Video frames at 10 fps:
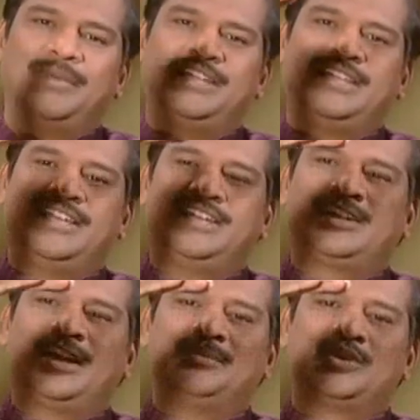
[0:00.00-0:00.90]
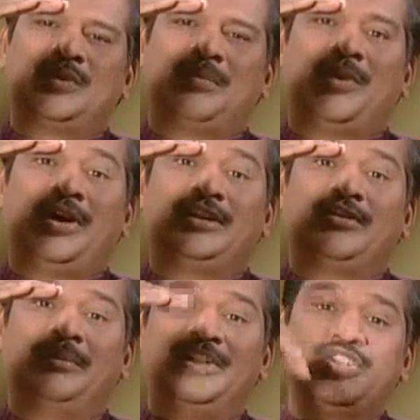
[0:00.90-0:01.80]
But then it comes to a point
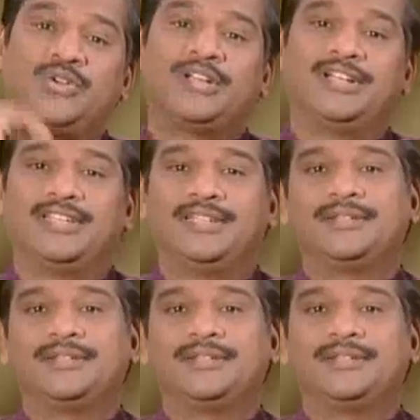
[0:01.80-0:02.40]
of maturity.